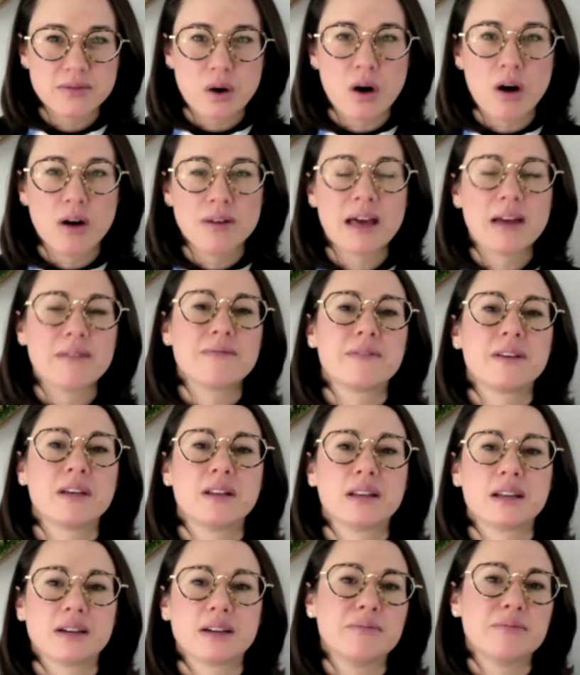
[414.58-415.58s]
on that
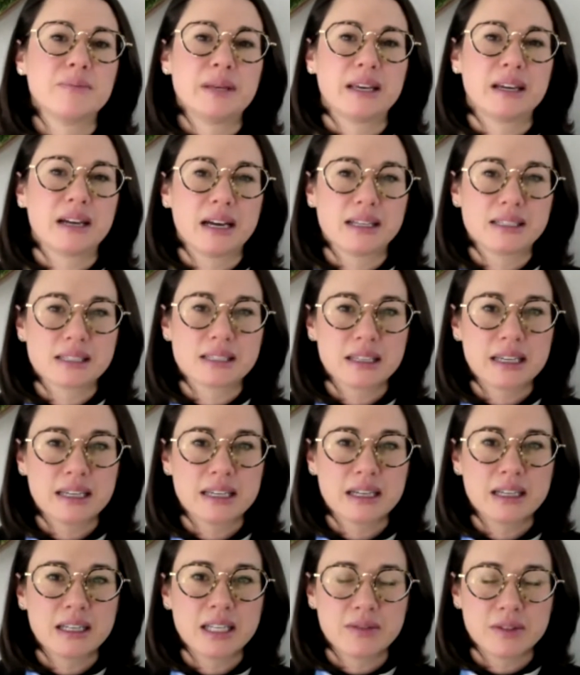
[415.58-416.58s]
feeling of being
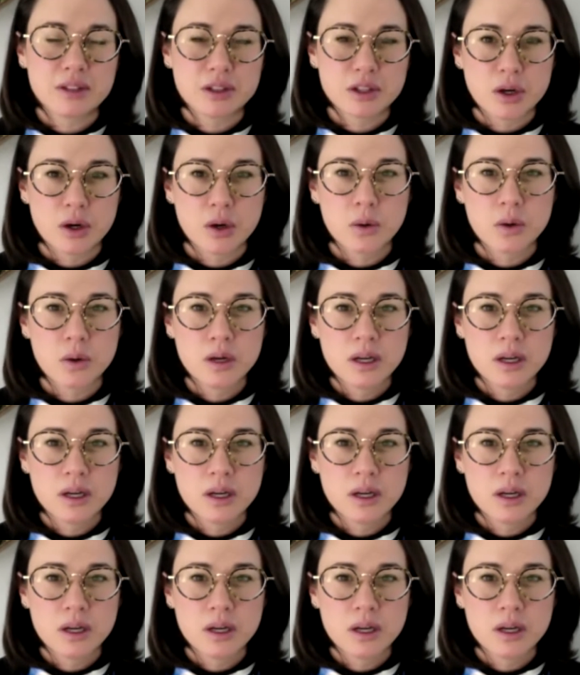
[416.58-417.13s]
isolated, even though